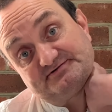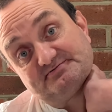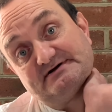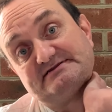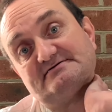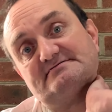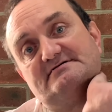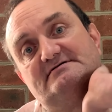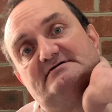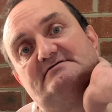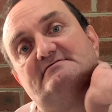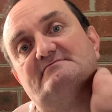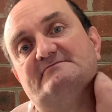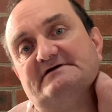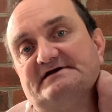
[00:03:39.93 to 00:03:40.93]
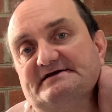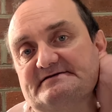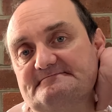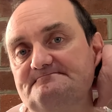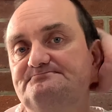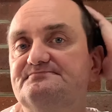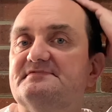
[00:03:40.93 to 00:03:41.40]
when
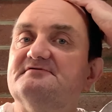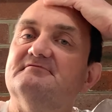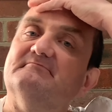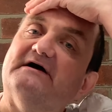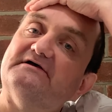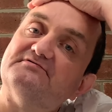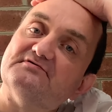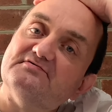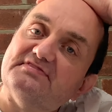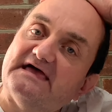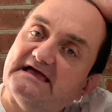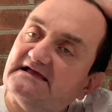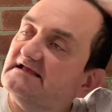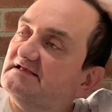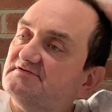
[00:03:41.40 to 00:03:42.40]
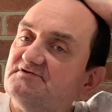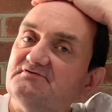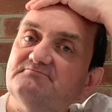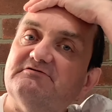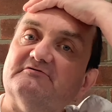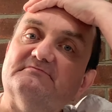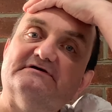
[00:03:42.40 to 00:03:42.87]
the mass on that is, you're
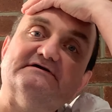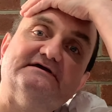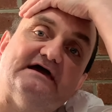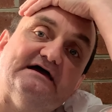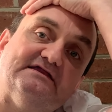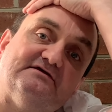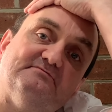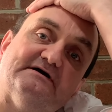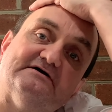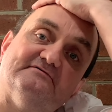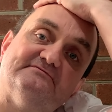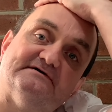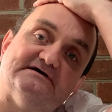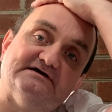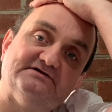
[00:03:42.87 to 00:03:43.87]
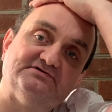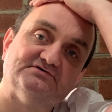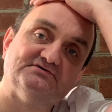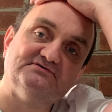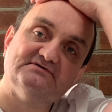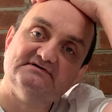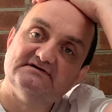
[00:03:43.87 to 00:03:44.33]
probably getting about
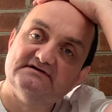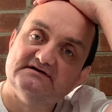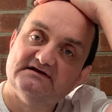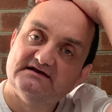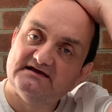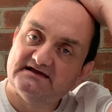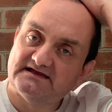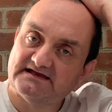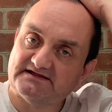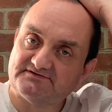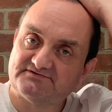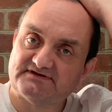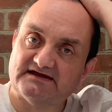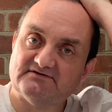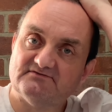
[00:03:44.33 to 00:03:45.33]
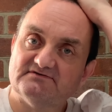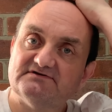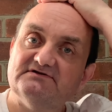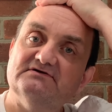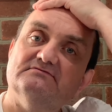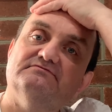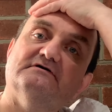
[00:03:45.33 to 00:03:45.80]
32 hits out.
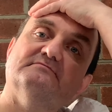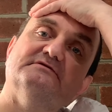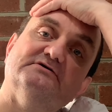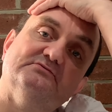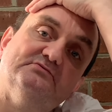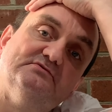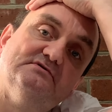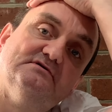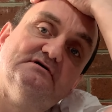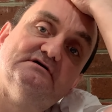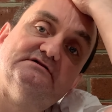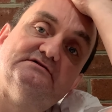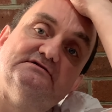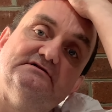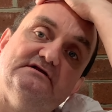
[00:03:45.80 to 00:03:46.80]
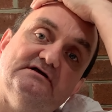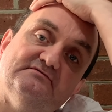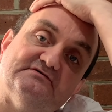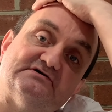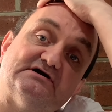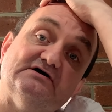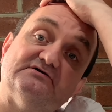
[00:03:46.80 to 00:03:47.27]
You'll probably, if
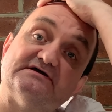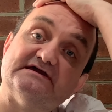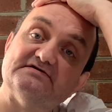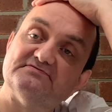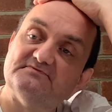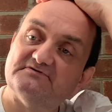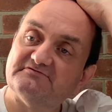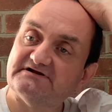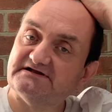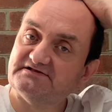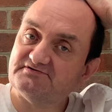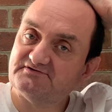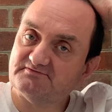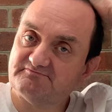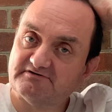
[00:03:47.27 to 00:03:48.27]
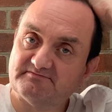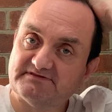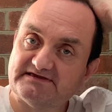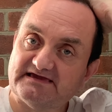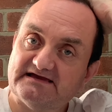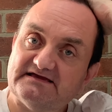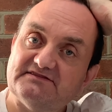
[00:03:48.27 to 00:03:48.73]
you're going against Marines, you're probably
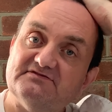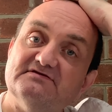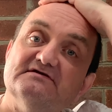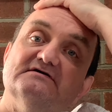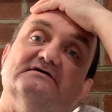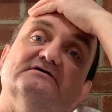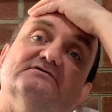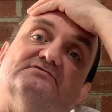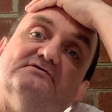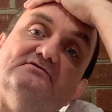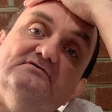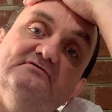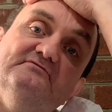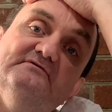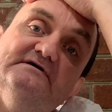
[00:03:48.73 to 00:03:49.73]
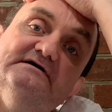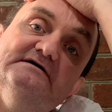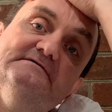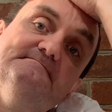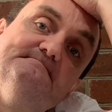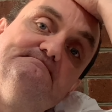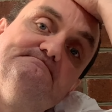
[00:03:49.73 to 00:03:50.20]
getting sort of